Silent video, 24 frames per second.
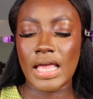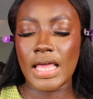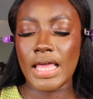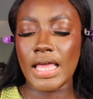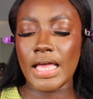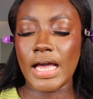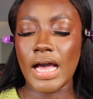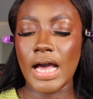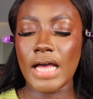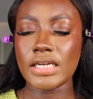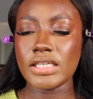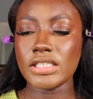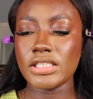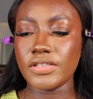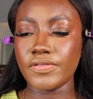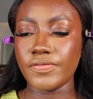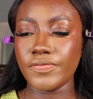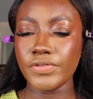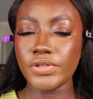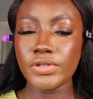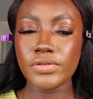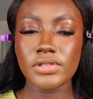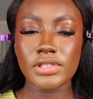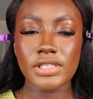It kind of
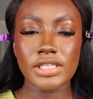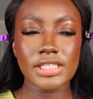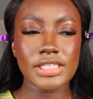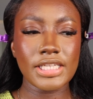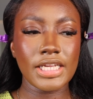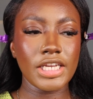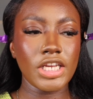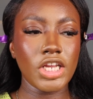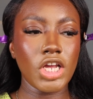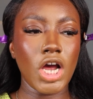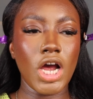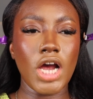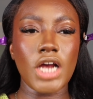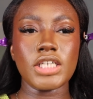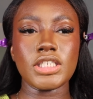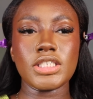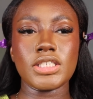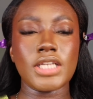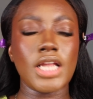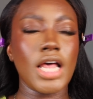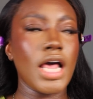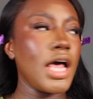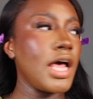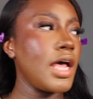diffuses any harsh
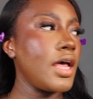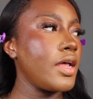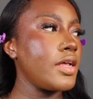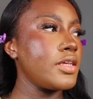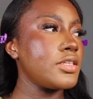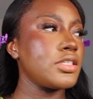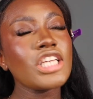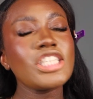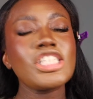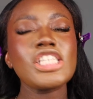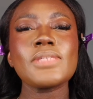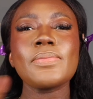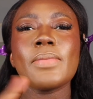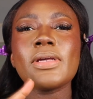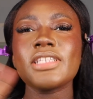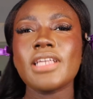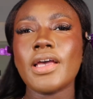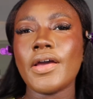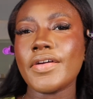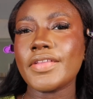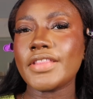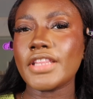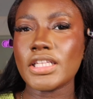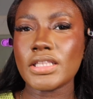lines. It just makes
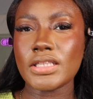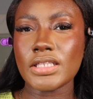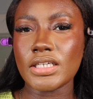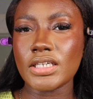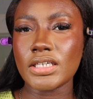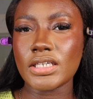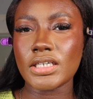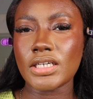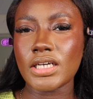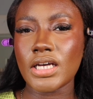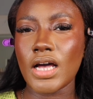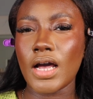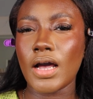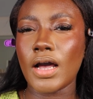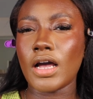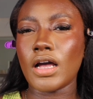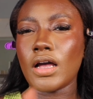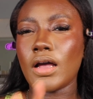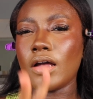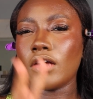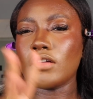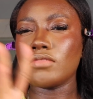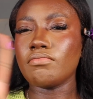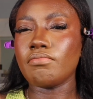everything look
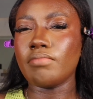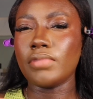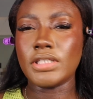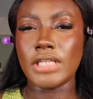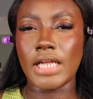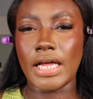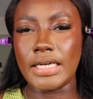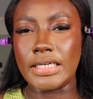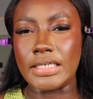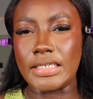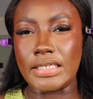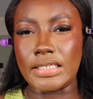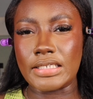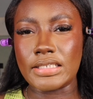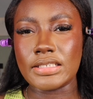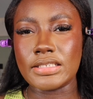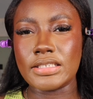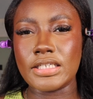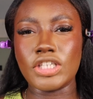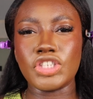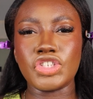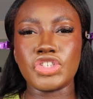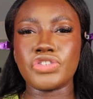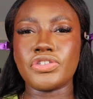blended
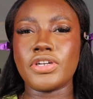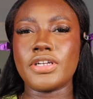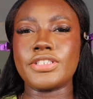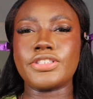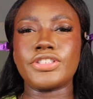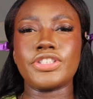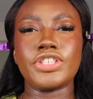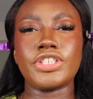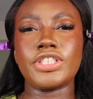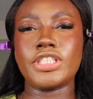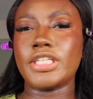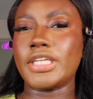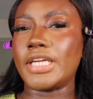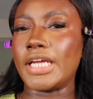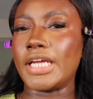and transition